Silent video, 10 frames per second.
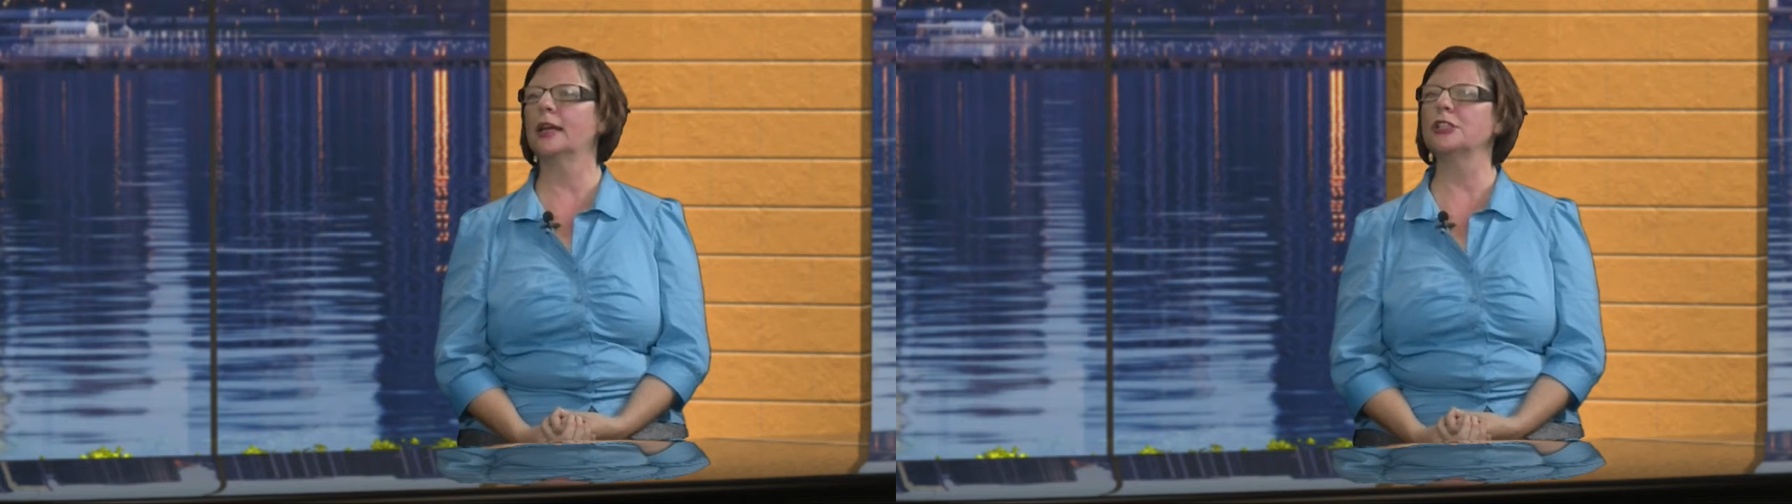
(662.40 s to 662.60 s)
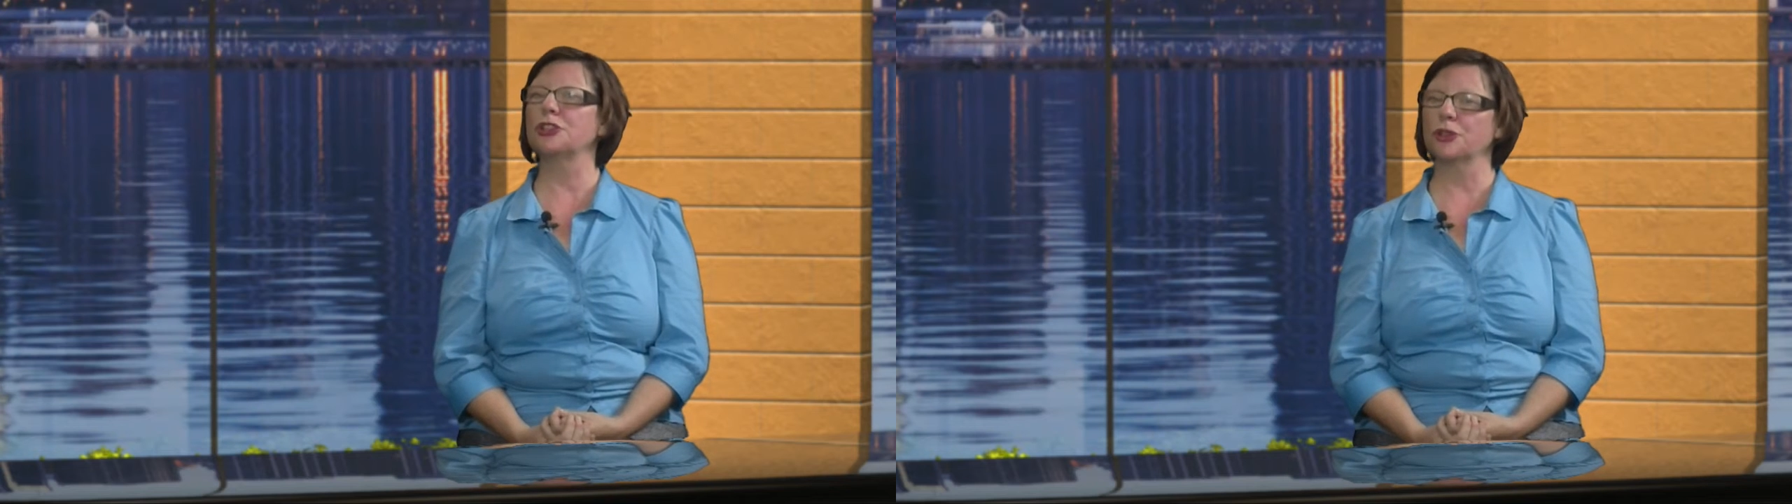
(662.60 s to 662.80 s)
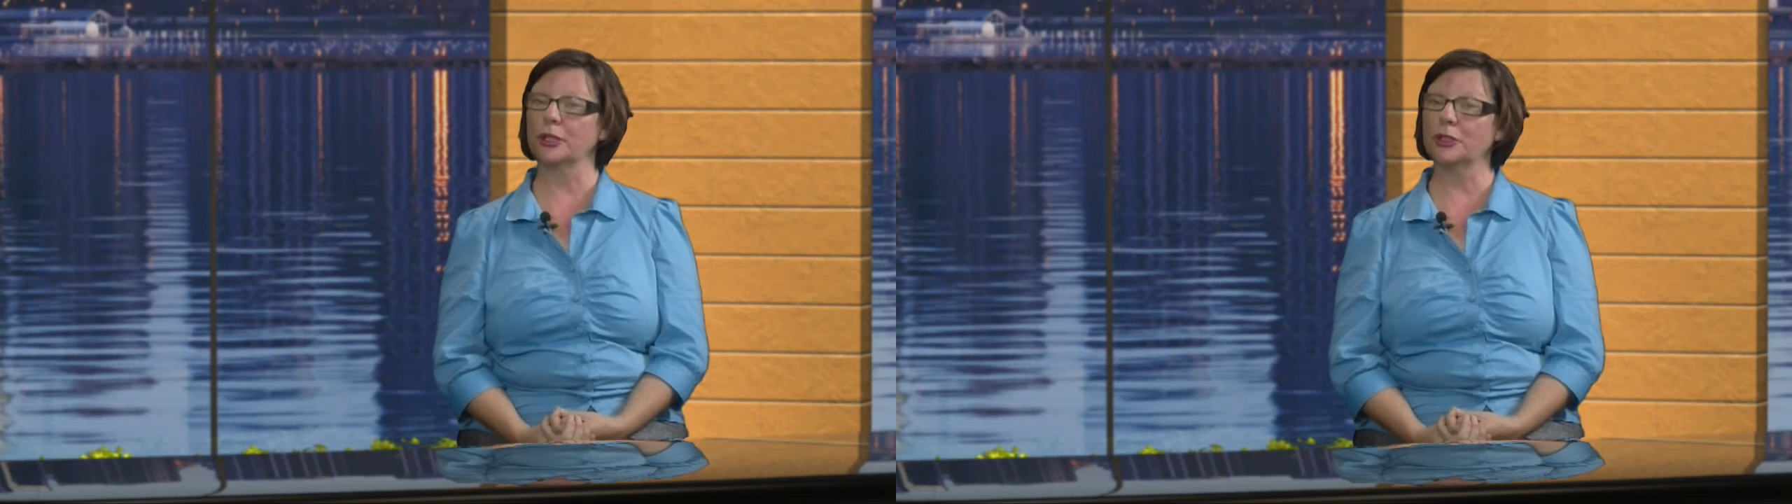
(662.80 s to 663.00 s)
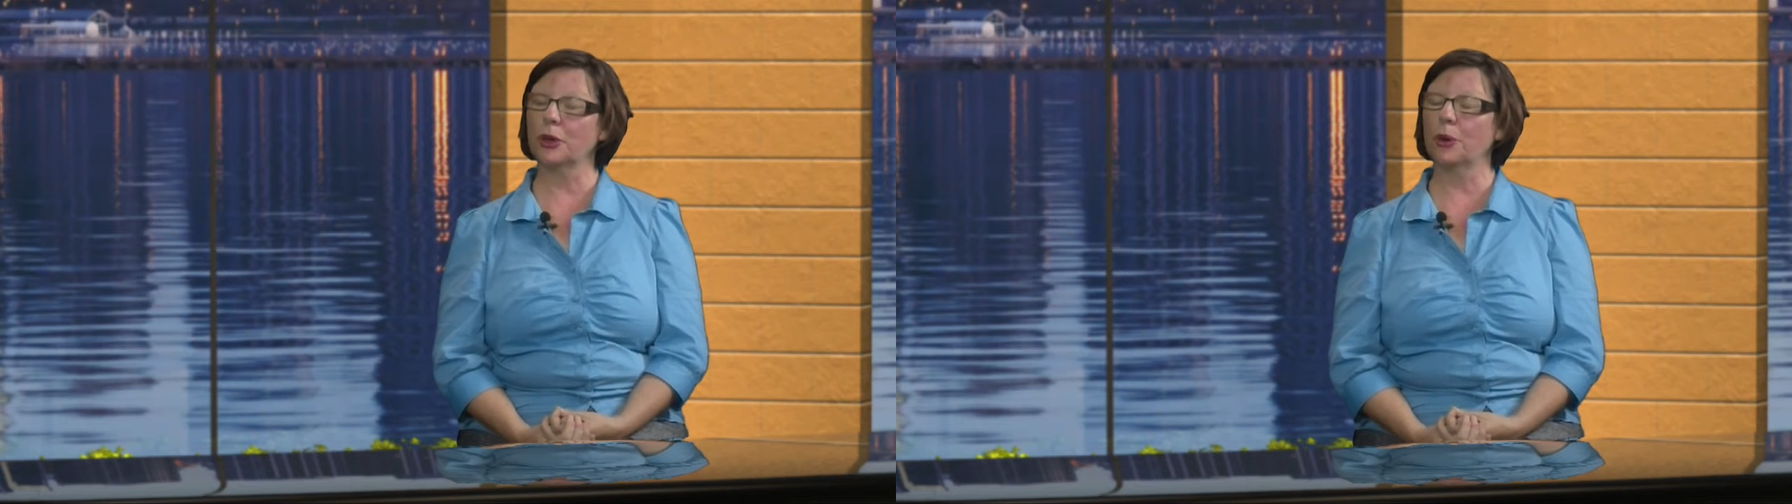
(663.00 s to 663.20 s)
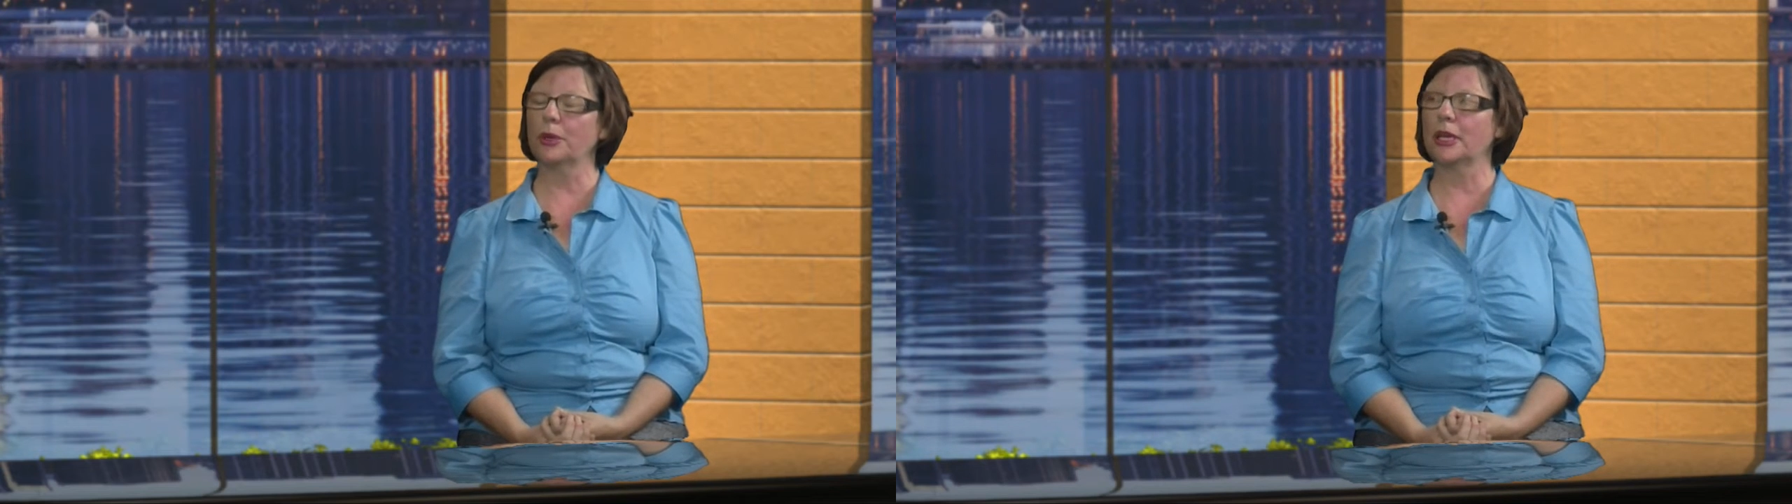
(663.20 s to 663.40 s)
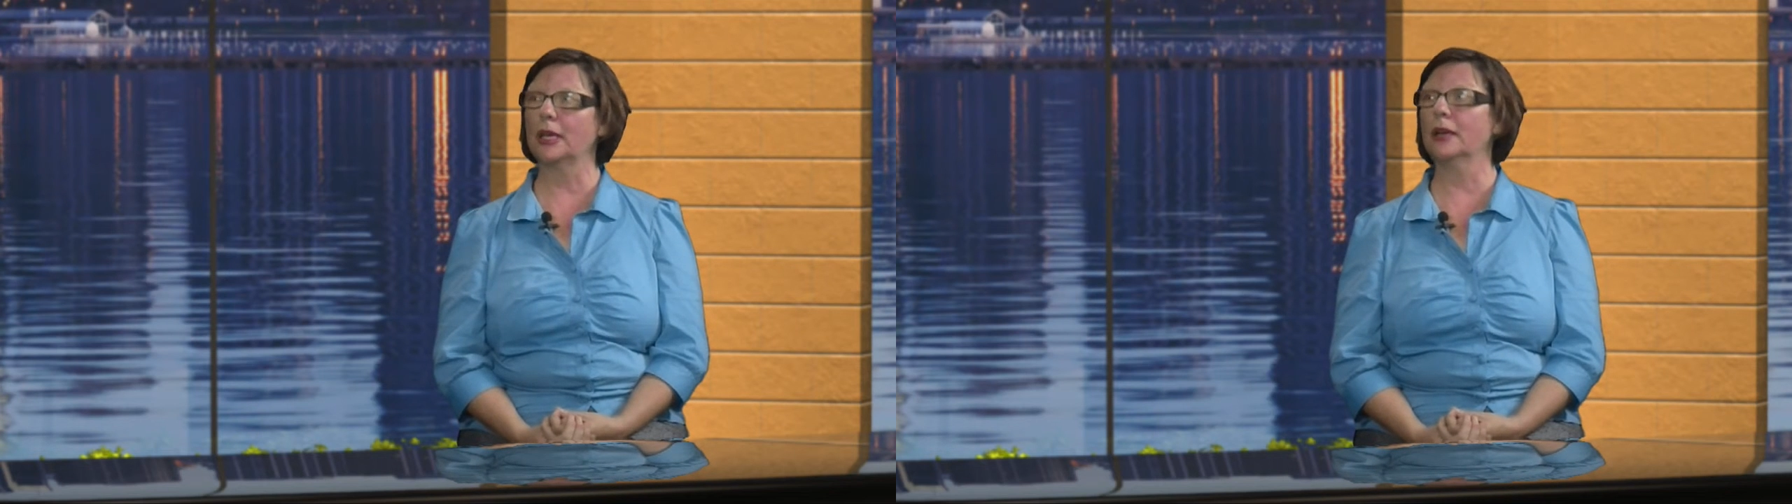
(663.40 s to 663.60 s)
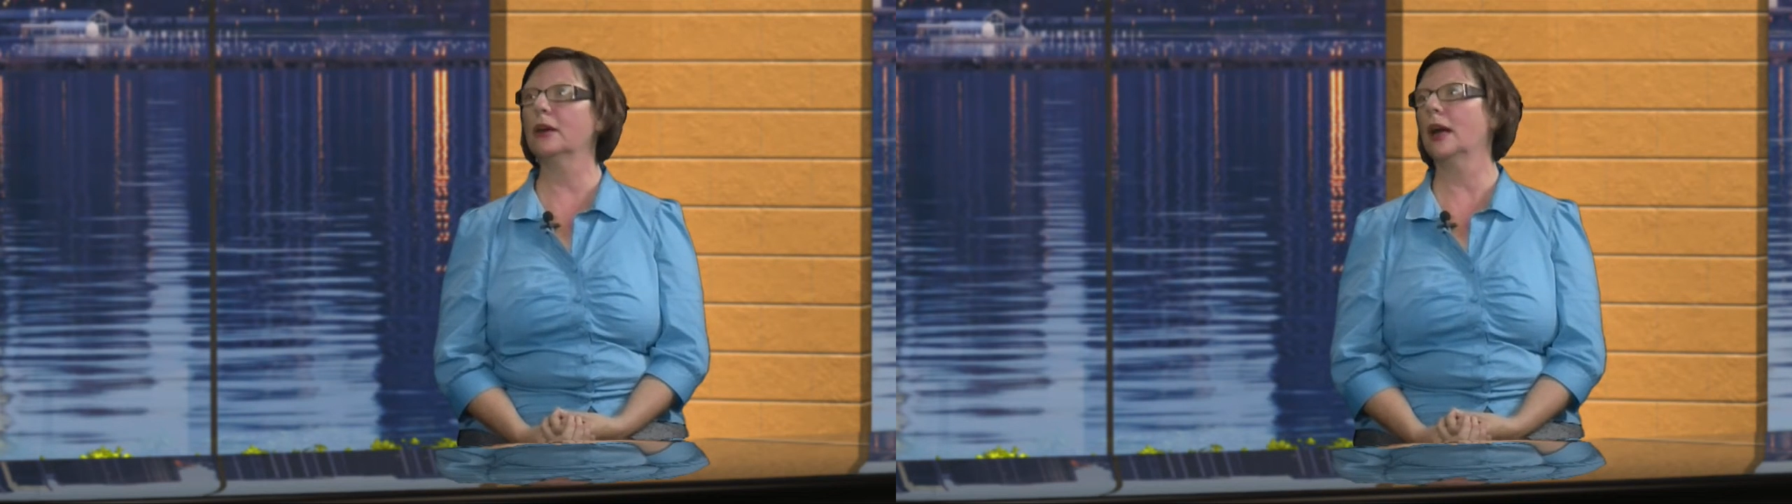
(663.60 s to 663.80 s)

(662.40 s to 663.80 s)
I should go here,